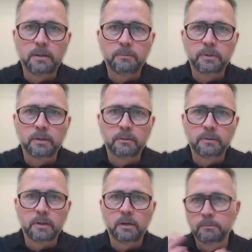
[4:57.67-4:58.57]

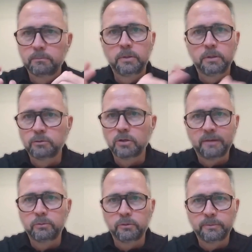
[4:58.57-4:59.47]
to help drive
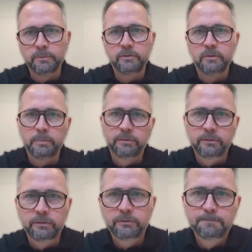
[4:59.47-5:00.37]
improvements into the
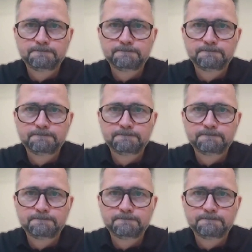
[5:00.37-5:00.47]
business.